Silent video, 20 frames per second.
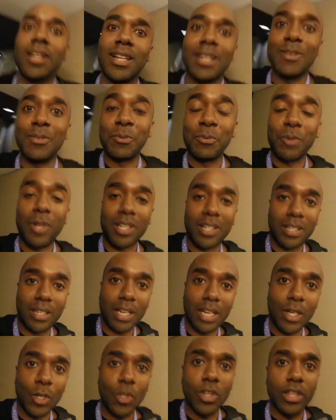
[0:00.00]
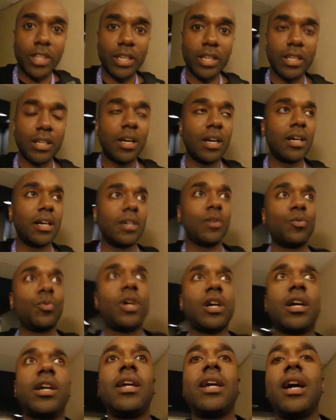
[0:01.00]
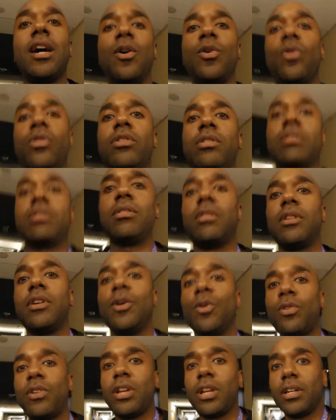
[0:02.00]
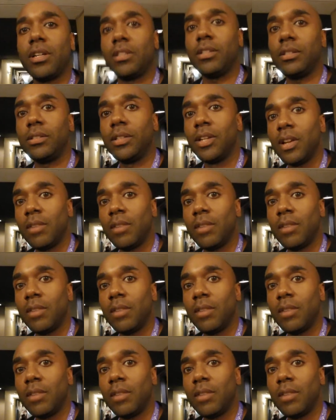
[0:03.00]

I was walking out the hotel.